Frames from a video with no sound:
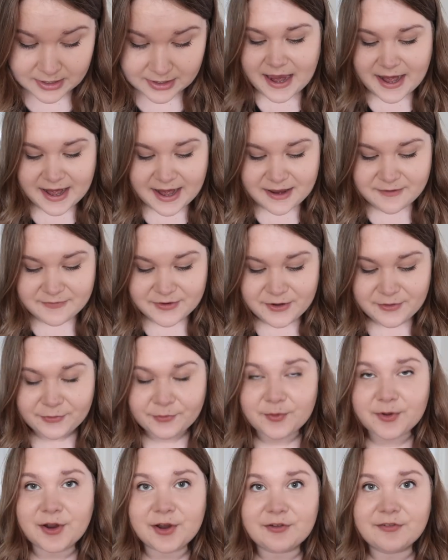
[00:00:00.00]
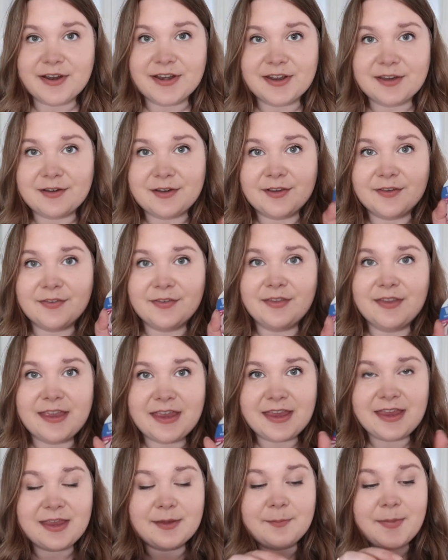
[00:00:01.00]
I have used one already because
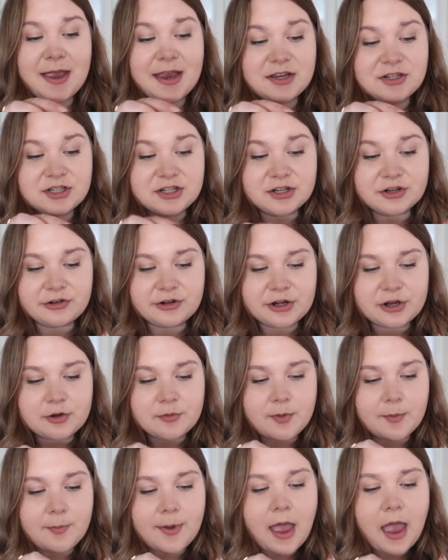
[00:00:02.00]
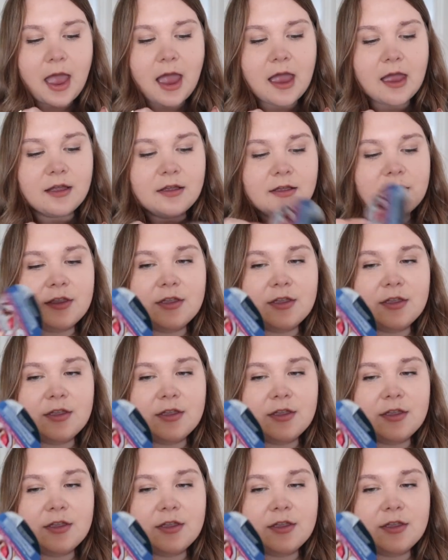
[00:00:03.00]
the packaging's already come apart.